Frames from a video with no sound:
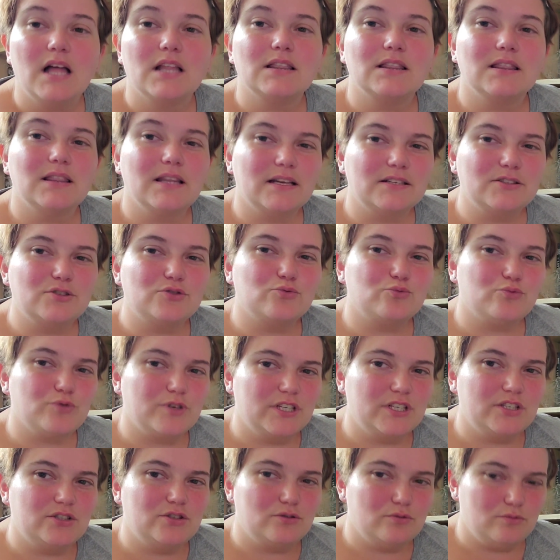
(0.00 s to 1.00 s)
Let's
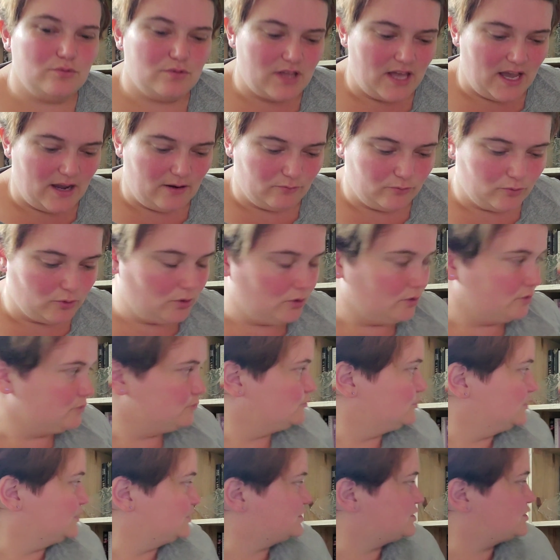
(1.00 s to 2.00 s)
redo that roll.
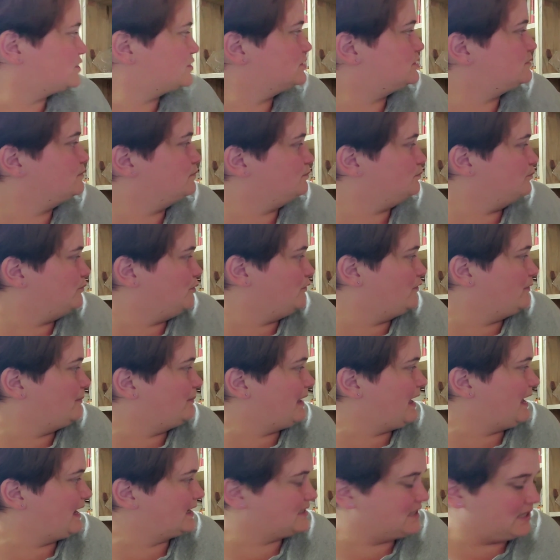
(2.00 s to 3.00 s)
Let's move it
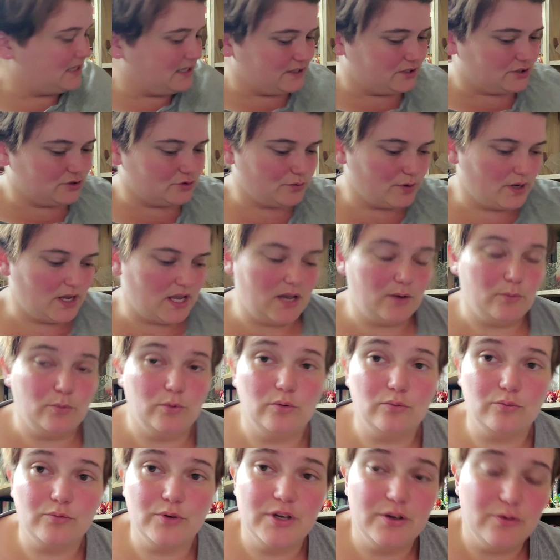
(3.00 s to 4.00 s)
back to history and
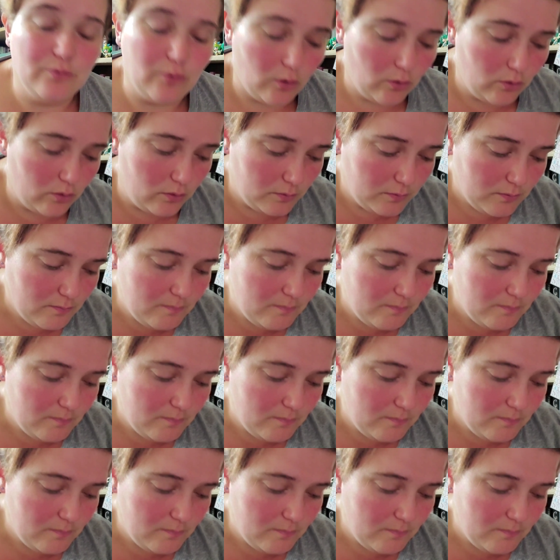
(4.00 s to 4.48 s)
we'll re-roll.